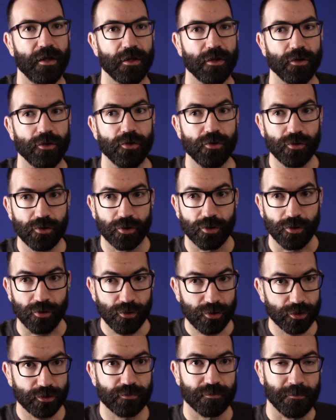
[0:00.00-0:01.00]

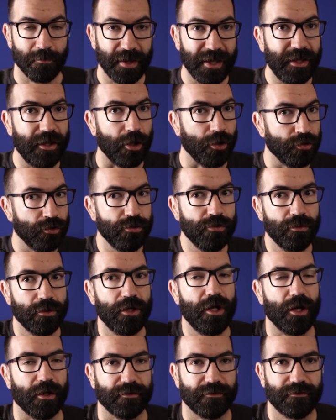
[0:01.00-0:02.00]
You could make a new
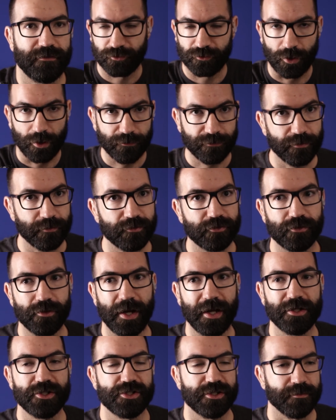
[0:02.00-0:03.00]
LUT. Start from
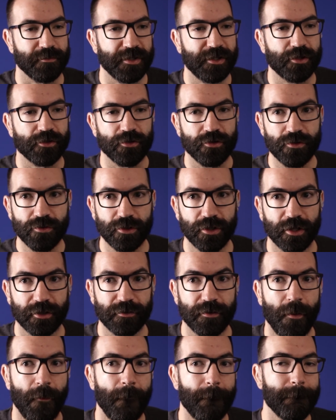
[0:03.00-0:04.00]
scratch, make a new
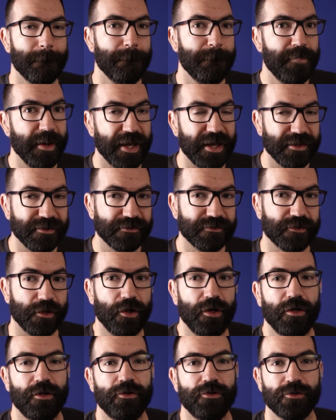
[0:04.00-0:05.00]
LUT based
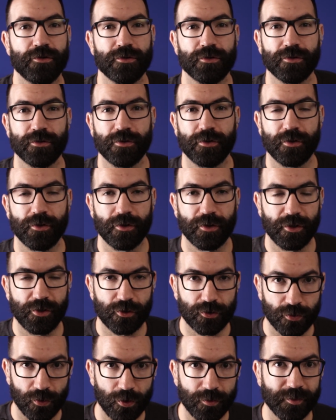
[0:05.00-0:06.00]
on your
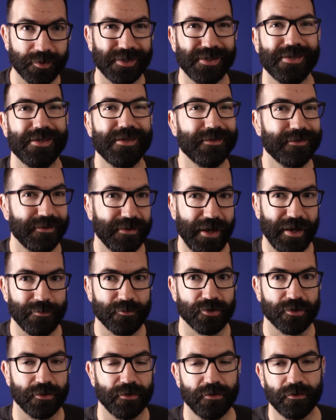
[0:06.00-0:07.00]
chroma keyed
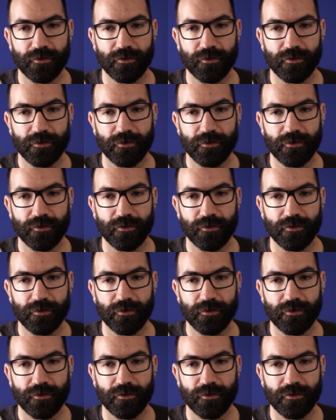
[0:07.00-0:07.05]
camera